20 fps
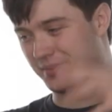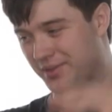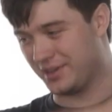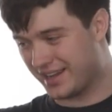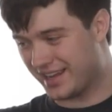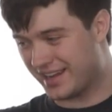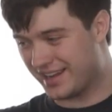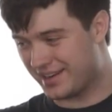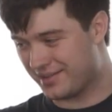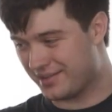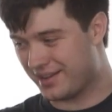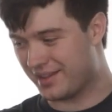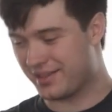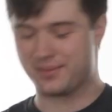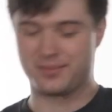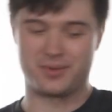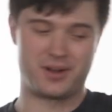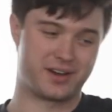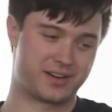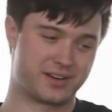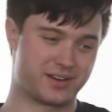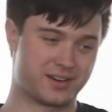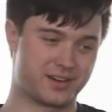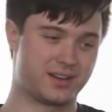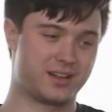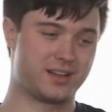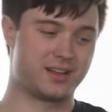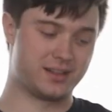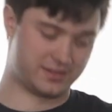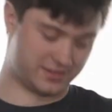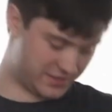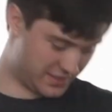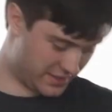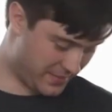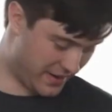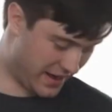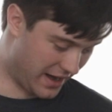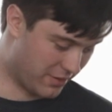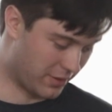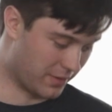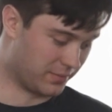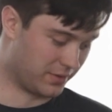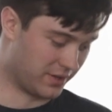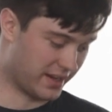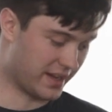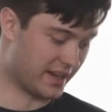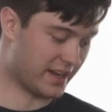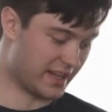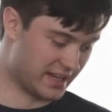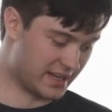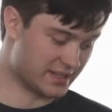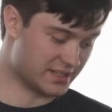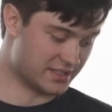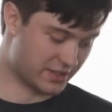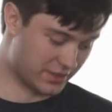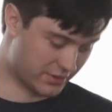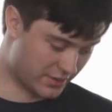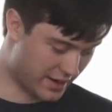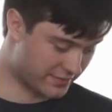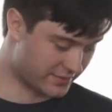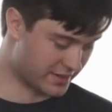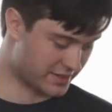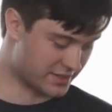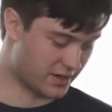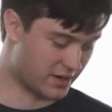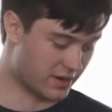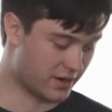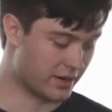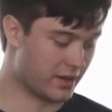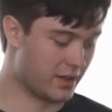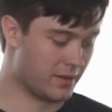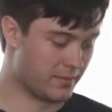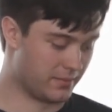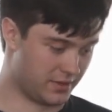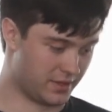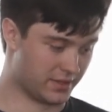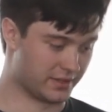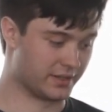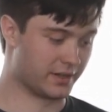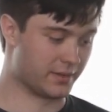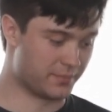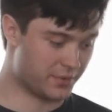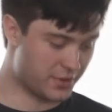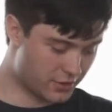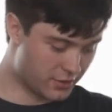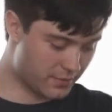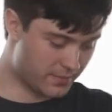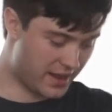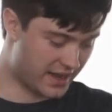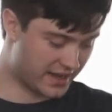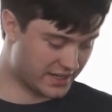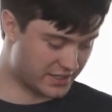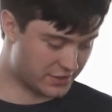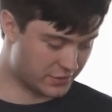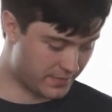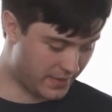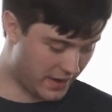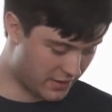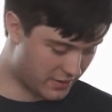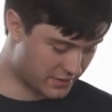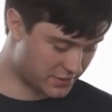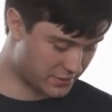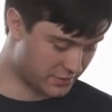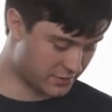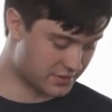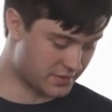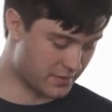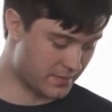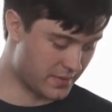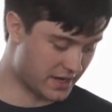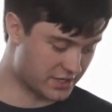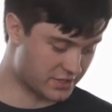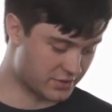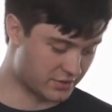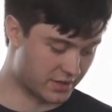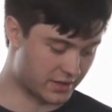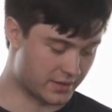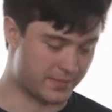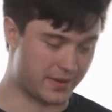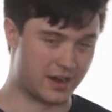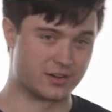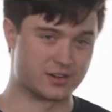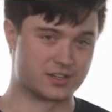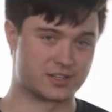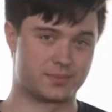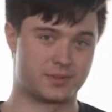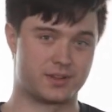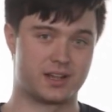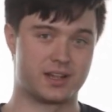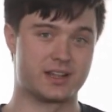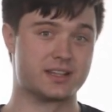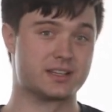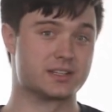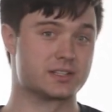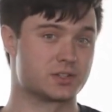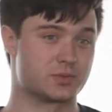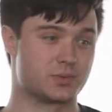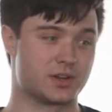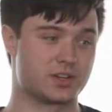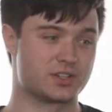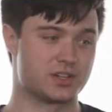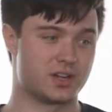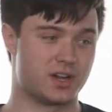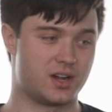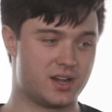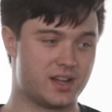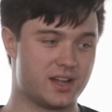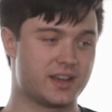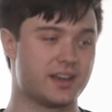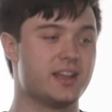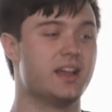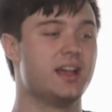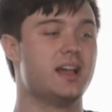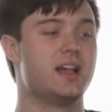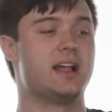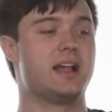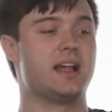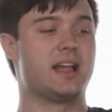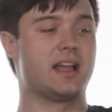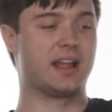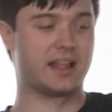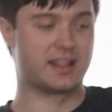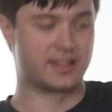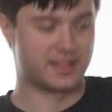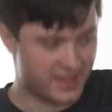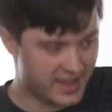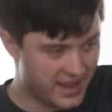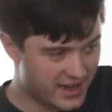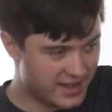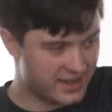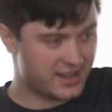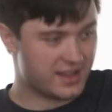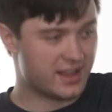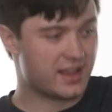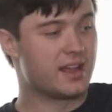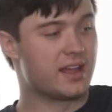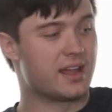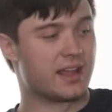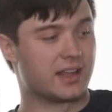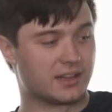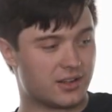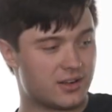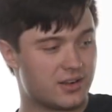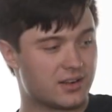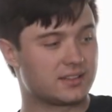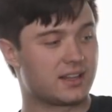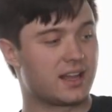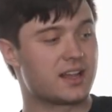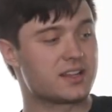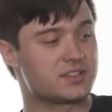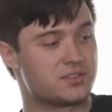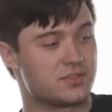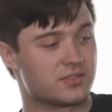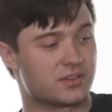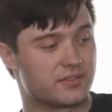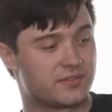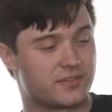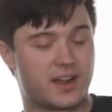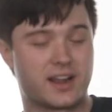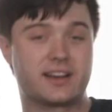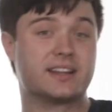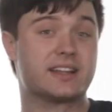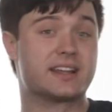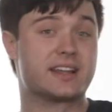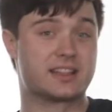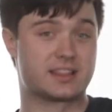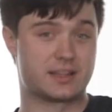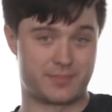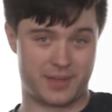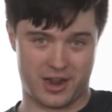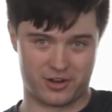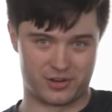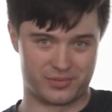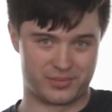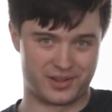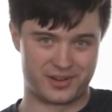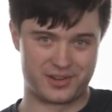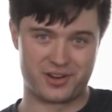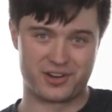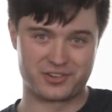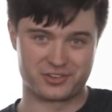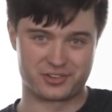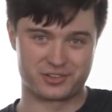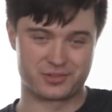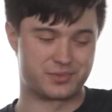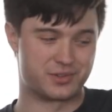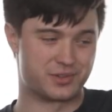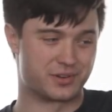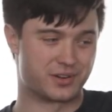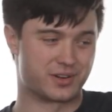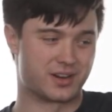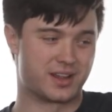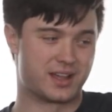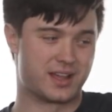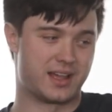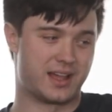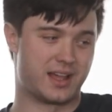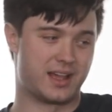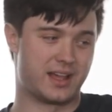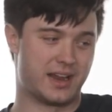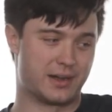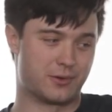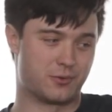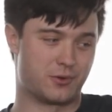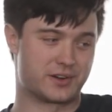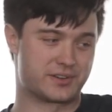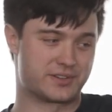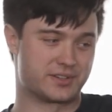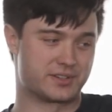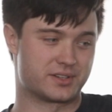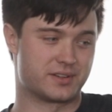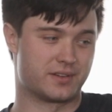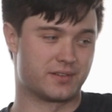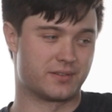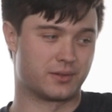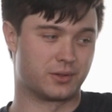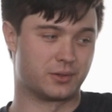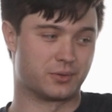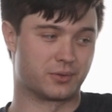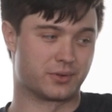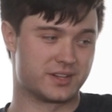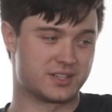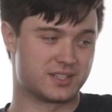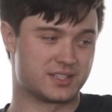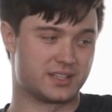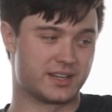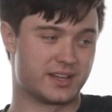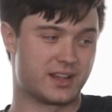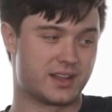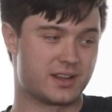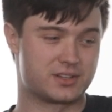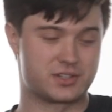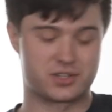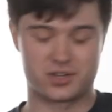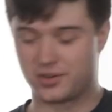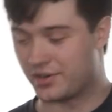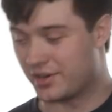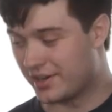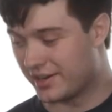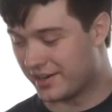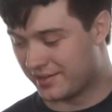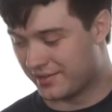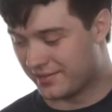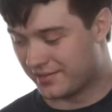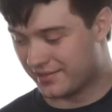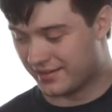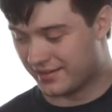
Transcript: Plug in the monitor to the power, plug it into the graphics card, plug the computer back into a power source, make sure that the power supply is switched on, and then at long last, you can finally hit the power button on your computer and watch it gloriously turn on.